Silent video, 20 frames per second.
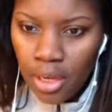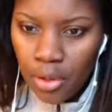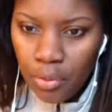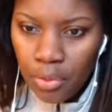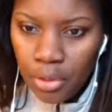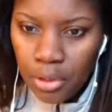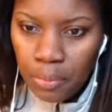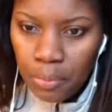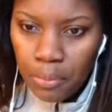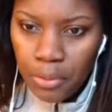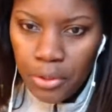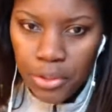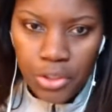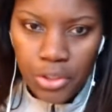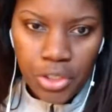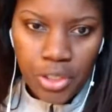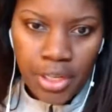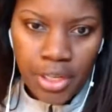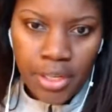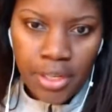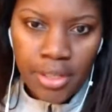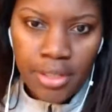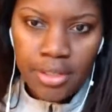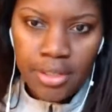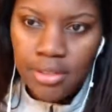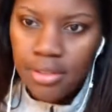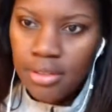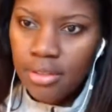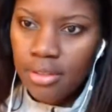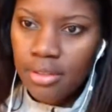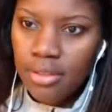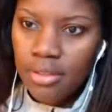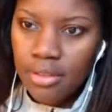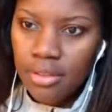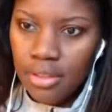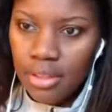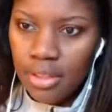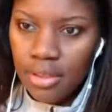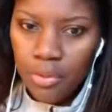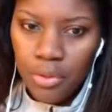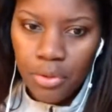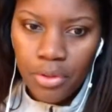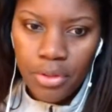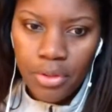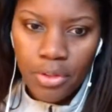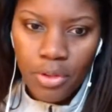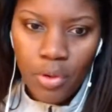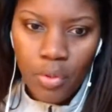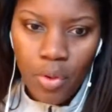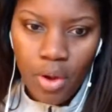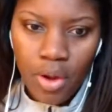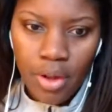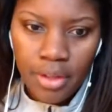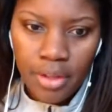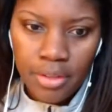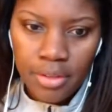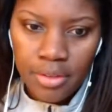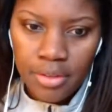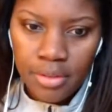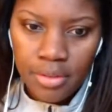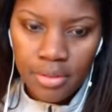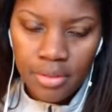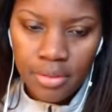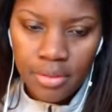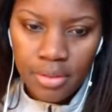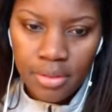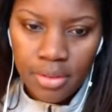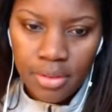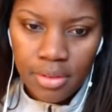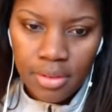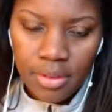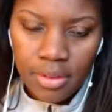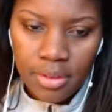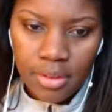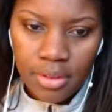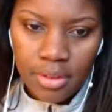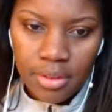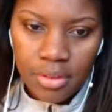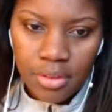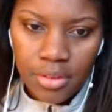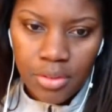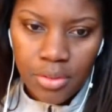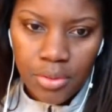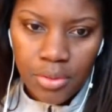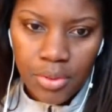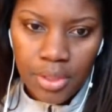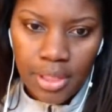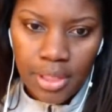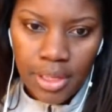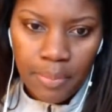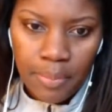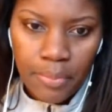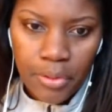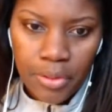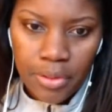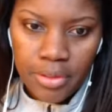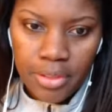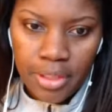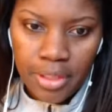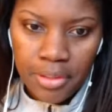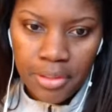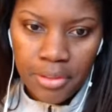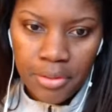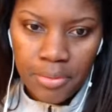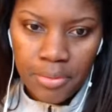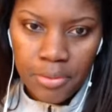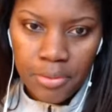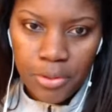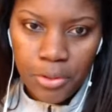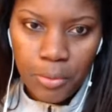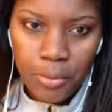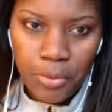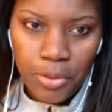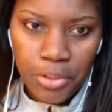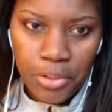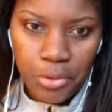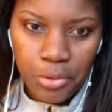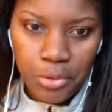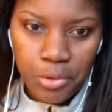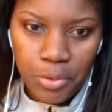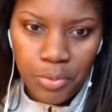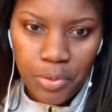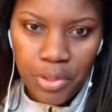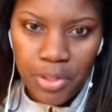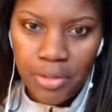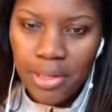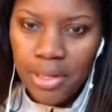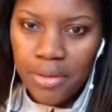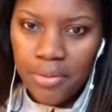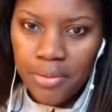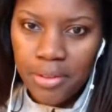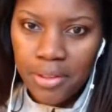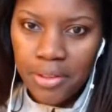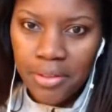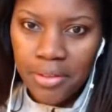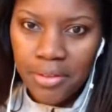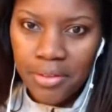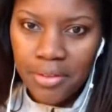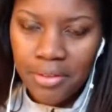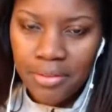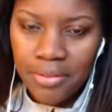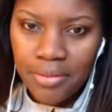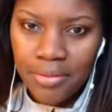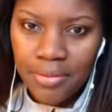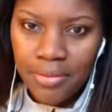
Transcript: Really appreciate it. And we're going to go on to the Epoch Times. Hope you guys are doing well out there.